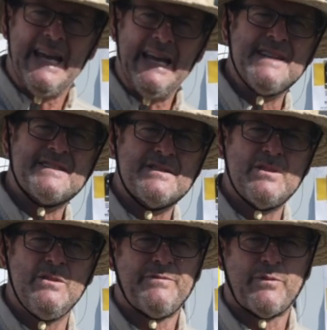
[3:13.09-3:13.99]

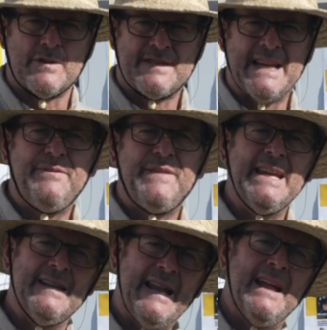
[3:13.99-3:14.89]
Institute for Safety
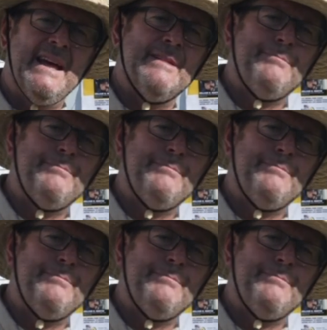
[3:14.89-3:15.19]
and, and